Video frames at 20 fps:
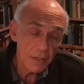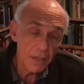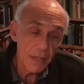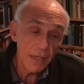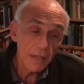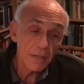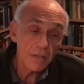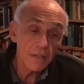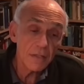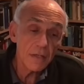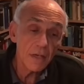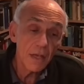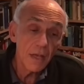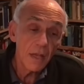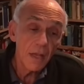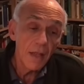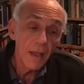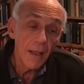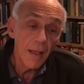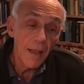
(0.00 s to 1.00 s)
States.
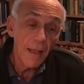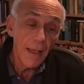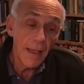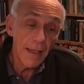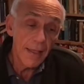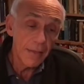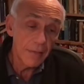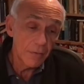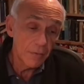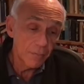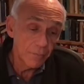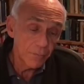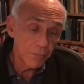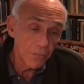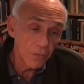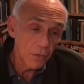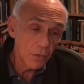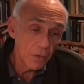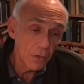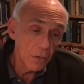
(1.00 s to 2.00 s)
And
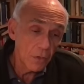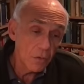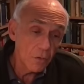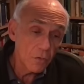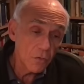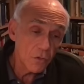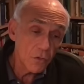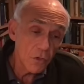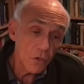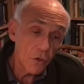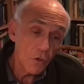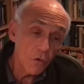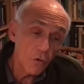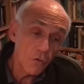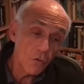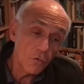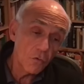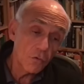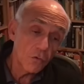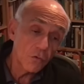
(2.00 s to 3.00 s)

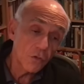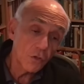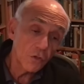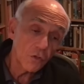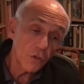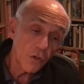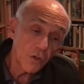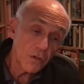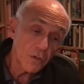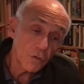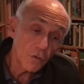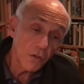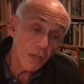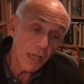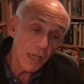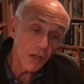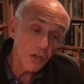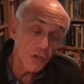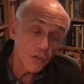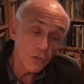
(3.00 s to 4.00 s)
so the Turks
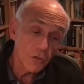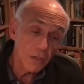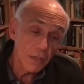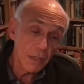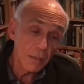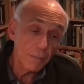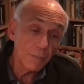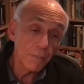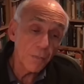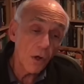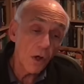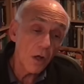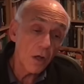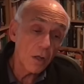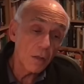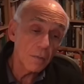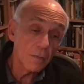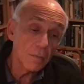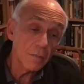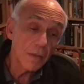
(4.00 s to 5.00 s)
occasionally
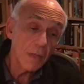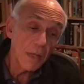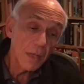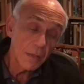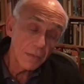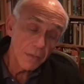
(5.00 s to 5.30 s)
bomb